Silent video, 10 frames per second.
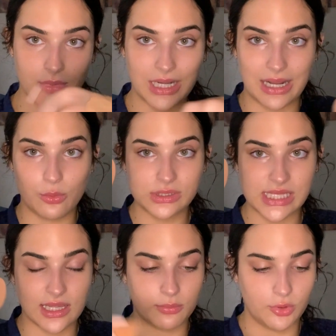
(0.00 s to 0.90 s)
And I will
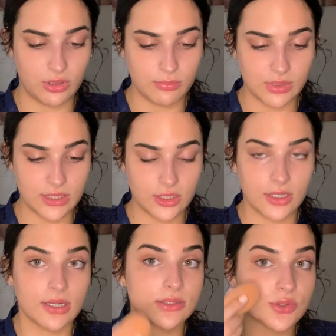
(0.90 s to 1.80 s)
take a beauty
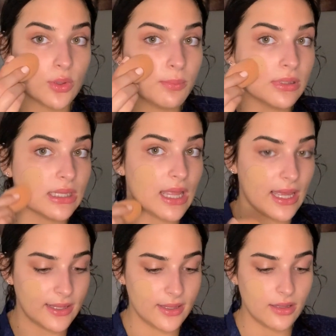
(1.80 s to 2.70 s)
blender to
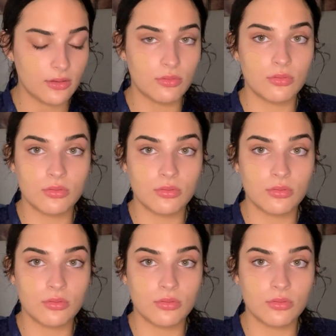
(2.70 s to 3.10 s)
apply it.